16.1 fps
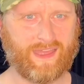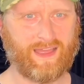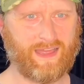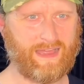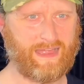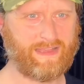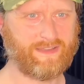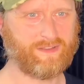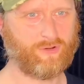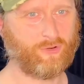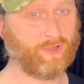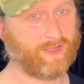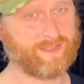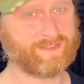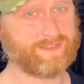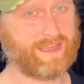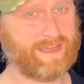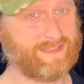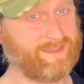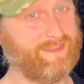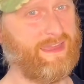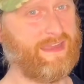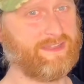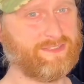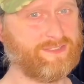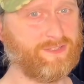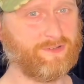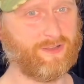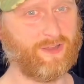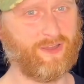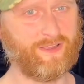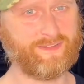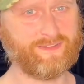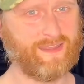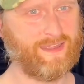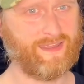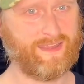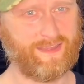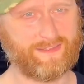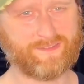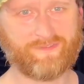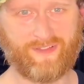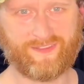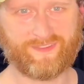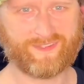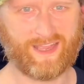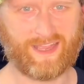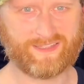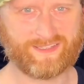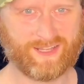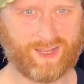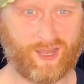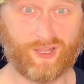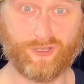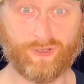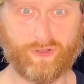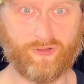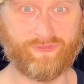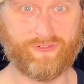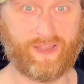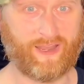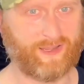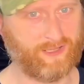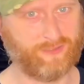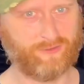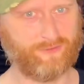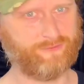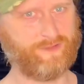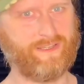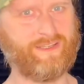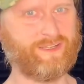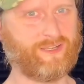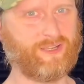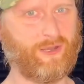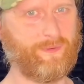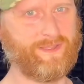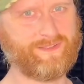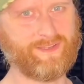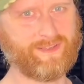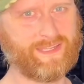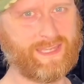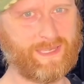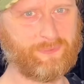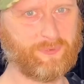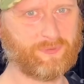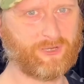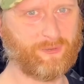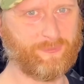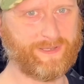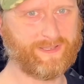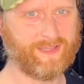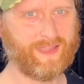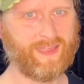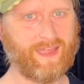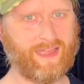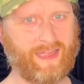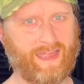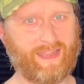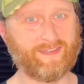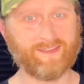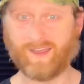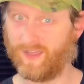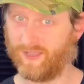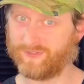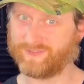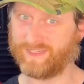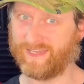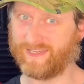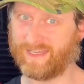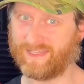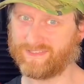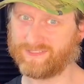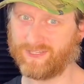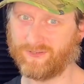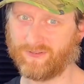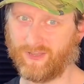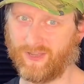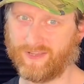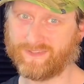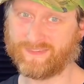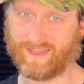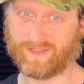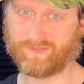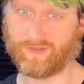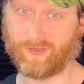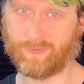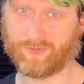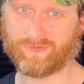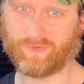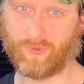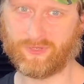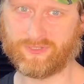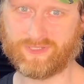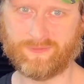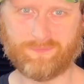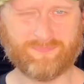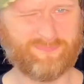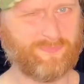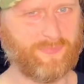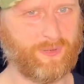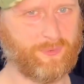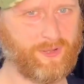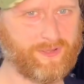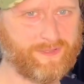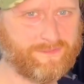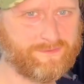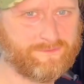And all I can say is thanks to you guys. It's fantastic. I love it, and I love reading your comments, so keep them coming. And I'll see you again soon, guys. Thanks very much for watching. Bye-bye.